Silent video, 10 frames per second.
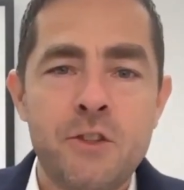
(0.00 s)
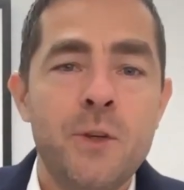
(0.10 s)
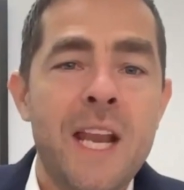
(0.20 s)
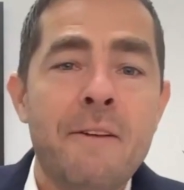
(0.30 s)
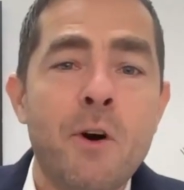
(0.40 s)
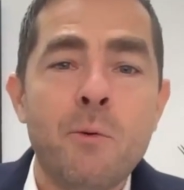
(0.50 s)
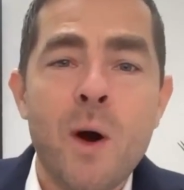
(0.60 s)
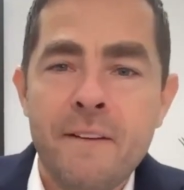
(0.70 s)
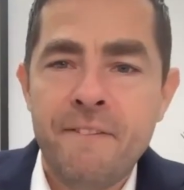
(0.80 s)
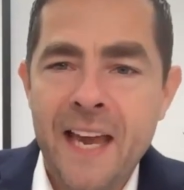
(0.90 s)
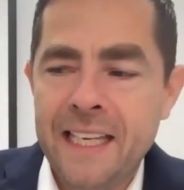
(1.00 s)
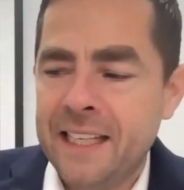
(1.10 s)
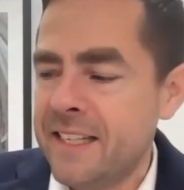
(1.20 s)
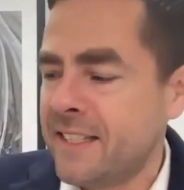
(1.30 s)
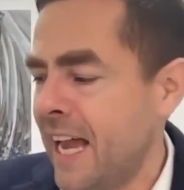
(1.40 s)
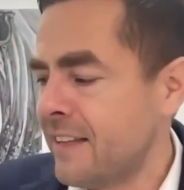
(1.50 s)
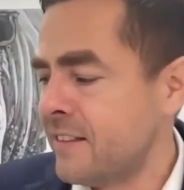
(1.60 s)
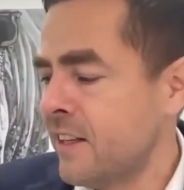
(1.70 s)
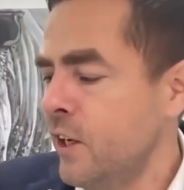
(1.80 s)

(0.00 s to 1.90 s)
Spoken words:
You never want to fail this test.